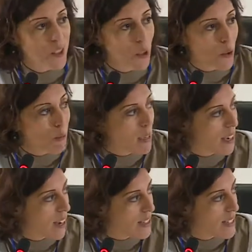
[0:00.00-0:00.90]
gloomy
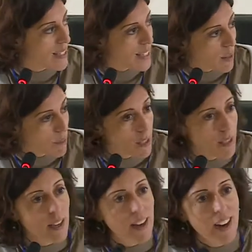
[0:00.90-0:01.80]
as it seems.
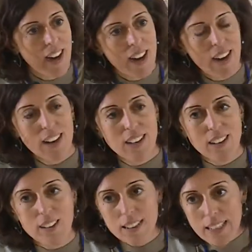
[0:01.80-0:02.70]

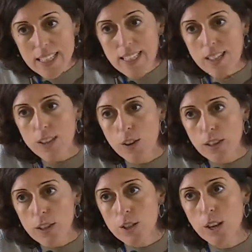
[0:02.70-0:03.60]
This is the
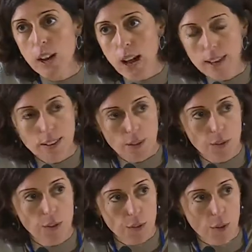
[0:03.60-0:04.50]
traditional
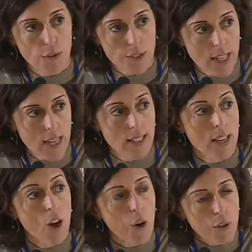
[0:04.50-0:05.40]
attitude of Gulf states.
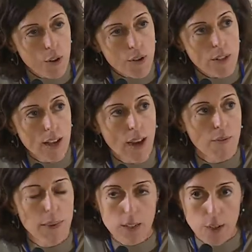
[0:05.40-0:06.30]
Of course, there have
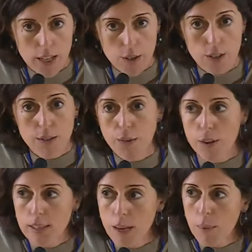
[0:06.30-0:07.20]
been changes. For
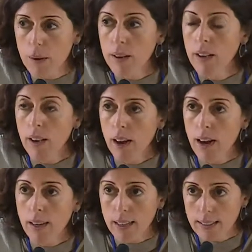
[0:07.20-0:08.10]
example,
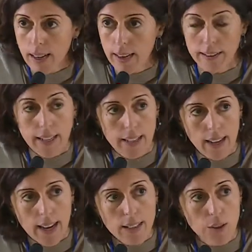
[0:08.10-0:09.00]
Qatar, in
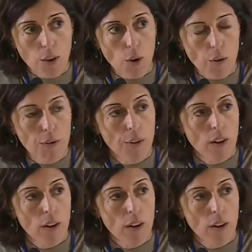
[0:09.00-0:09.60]
light of